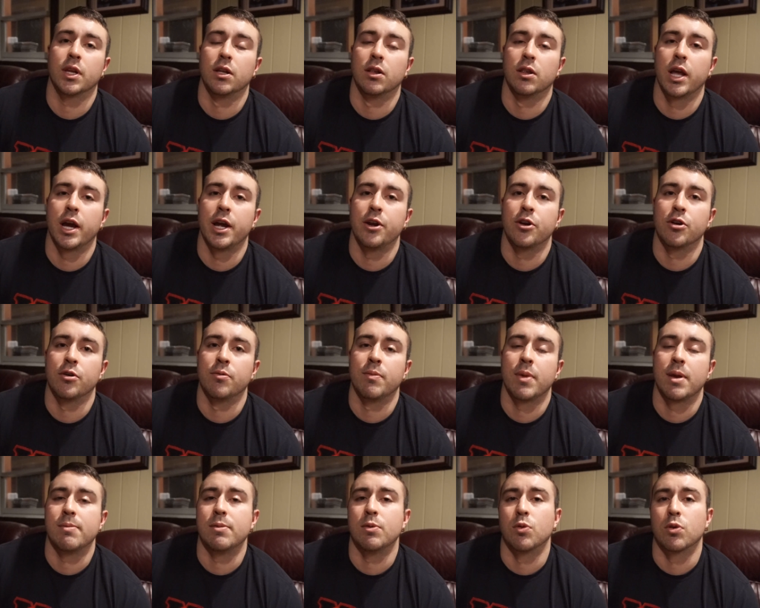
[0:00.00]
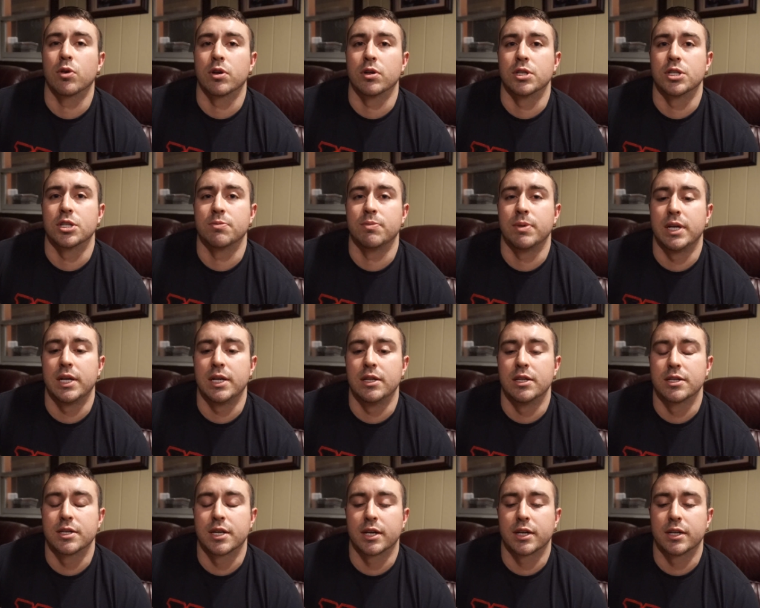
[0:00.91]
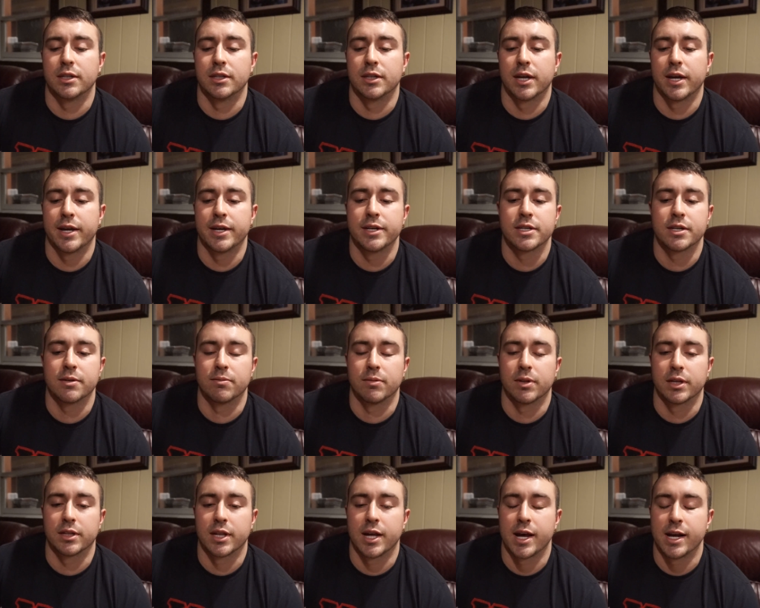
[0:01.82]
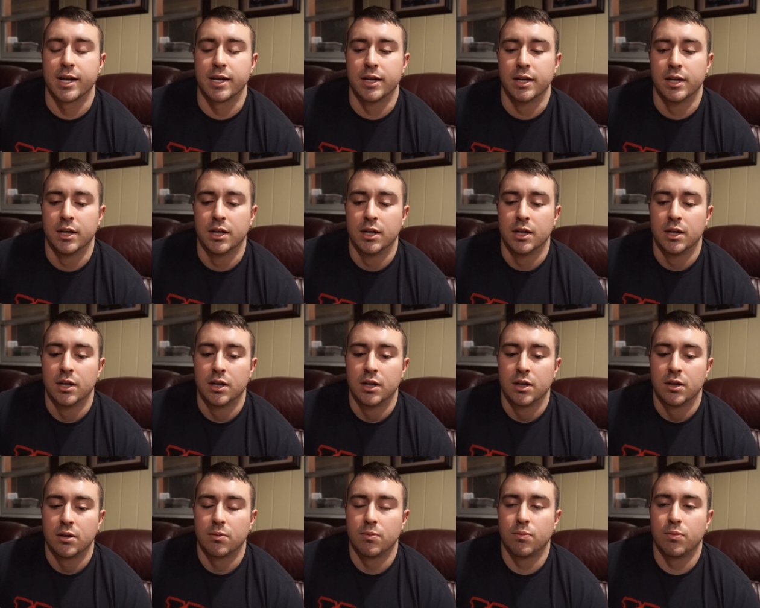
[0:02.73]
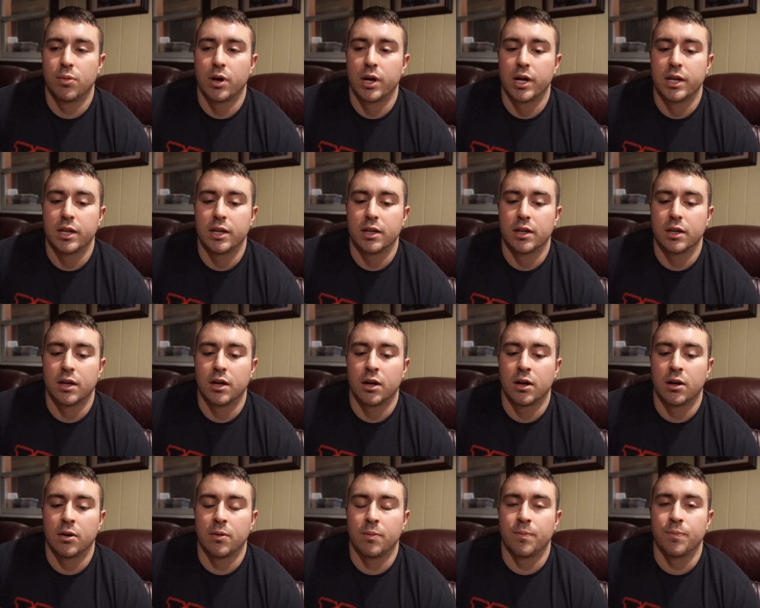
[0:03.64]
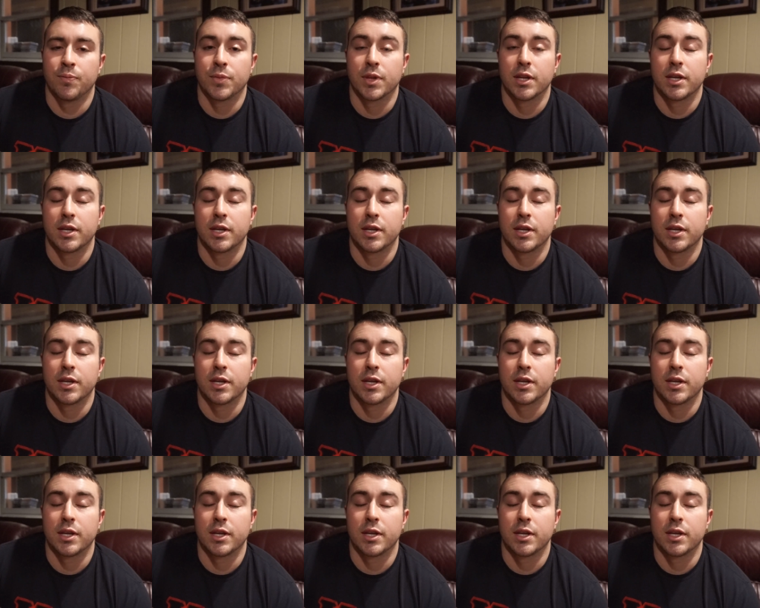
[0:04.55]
lighter, maybe work on speed the second day, something like that. But um,